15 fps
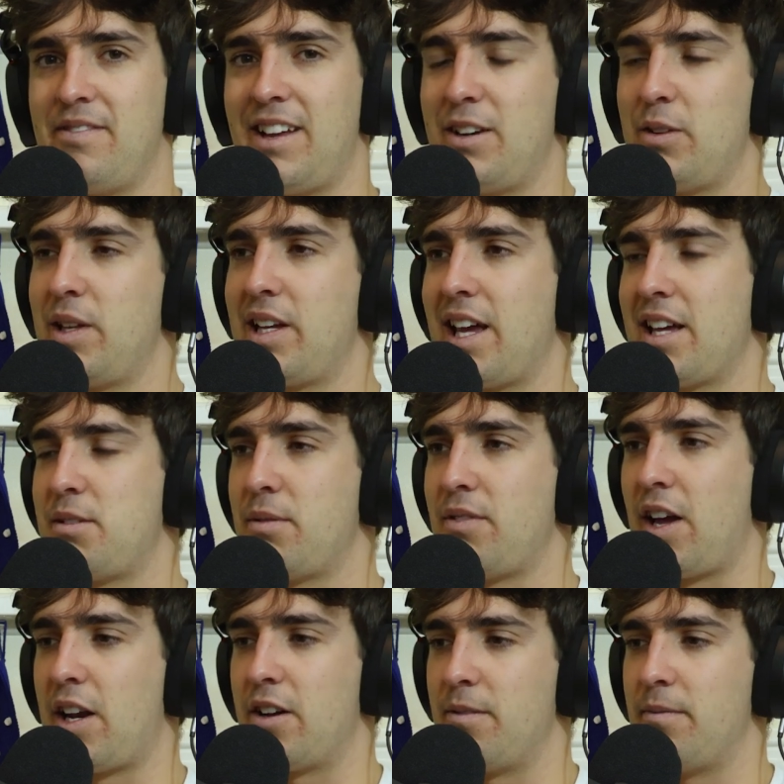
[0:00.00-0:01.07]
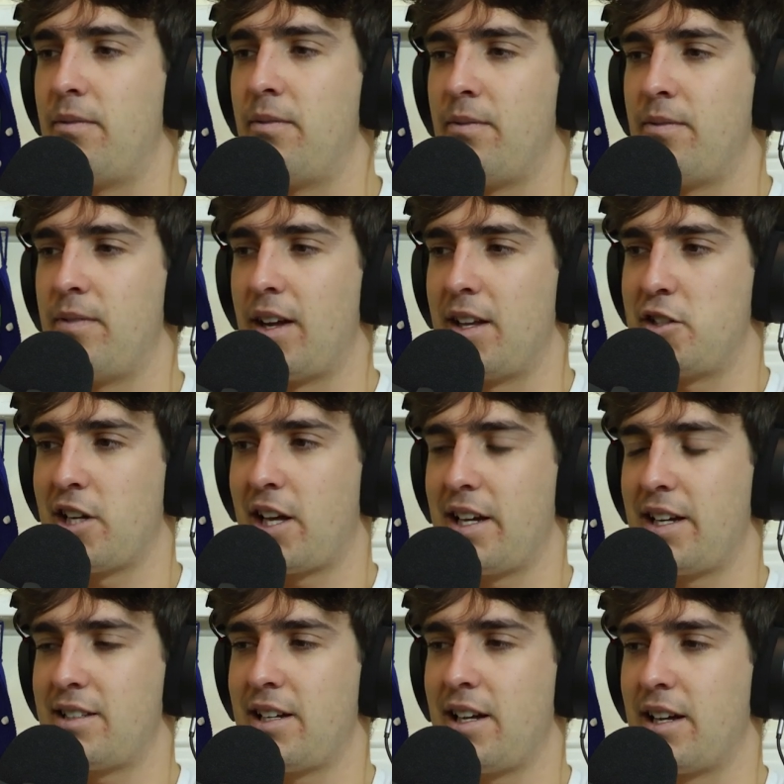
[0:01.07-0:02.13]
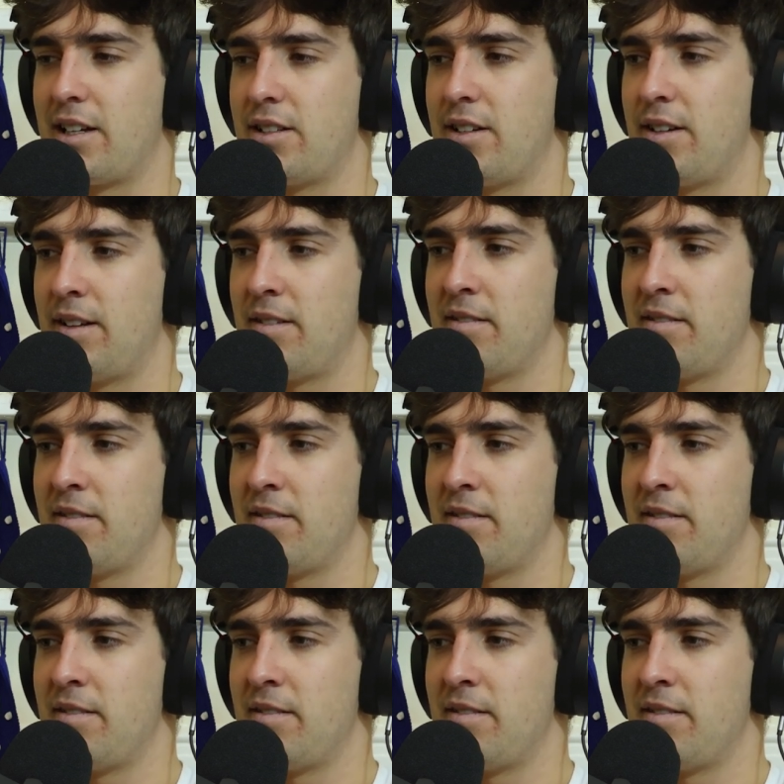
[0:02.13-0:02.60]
And all the guests we've had on. And Charlie XCX.